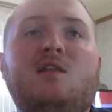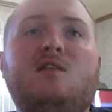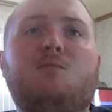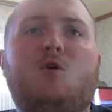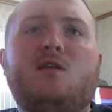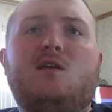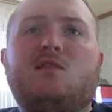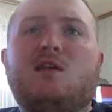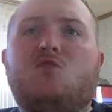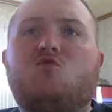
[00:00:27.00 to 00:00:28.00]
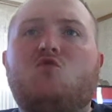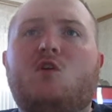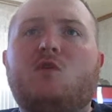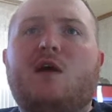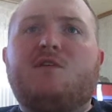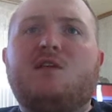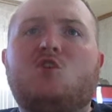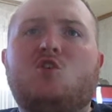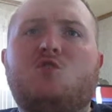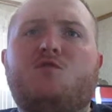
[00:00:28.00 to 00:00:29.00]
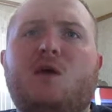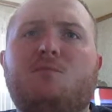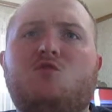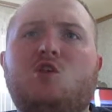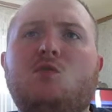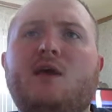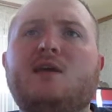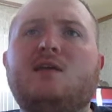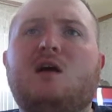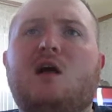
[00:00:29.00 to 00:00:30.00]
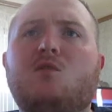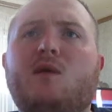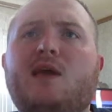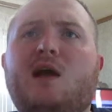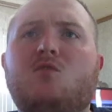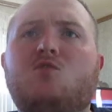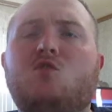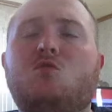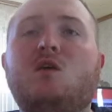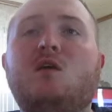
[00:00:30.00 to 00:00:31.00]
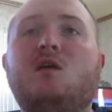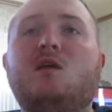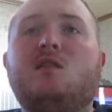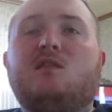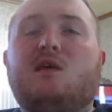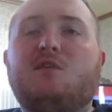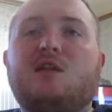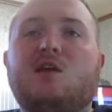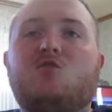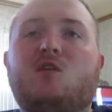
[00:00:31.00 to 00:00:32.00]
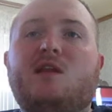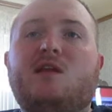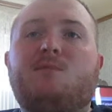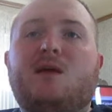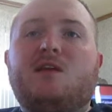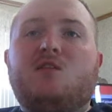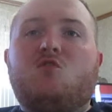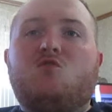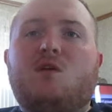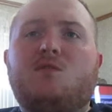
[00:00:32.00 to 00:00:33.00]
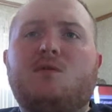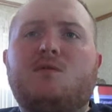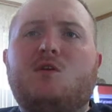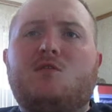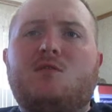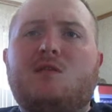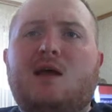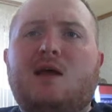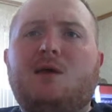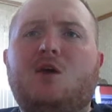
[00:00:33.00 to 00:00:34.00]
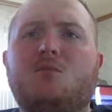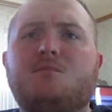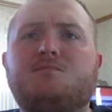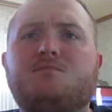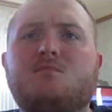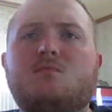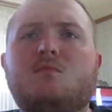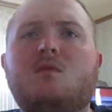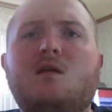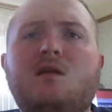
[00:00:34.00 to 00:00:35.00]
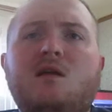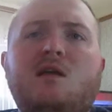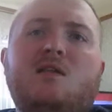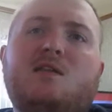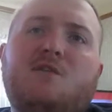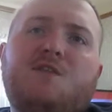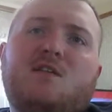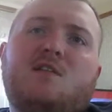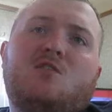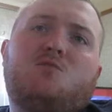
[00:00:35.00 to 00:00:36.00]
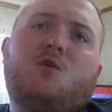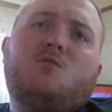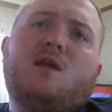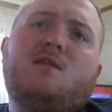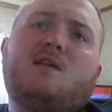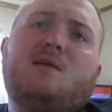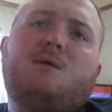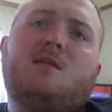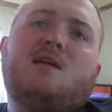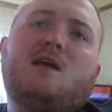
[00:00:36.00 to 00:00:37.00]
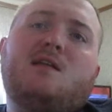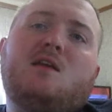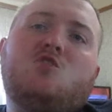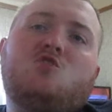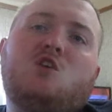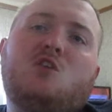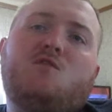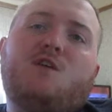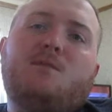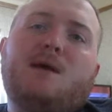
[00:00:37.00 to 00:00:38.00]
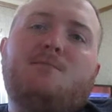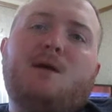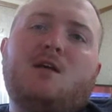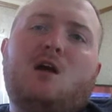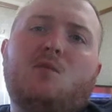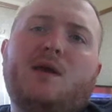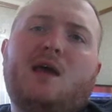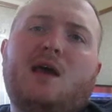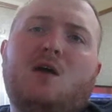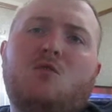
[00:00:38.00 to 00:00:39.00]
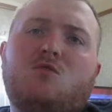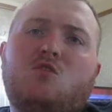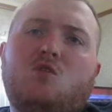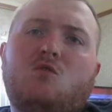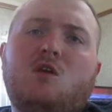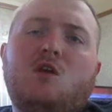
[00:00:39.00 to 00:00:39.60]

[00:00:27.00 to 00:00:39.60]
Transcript: Tip O'Neill Tunnel, Store Drive, congested from 2A all the way out to the Levick Connector at 8 East Side, so 12 Circus Drive here. Southeast Expressway on the southbound side, congested from the Rath Pike all the way out to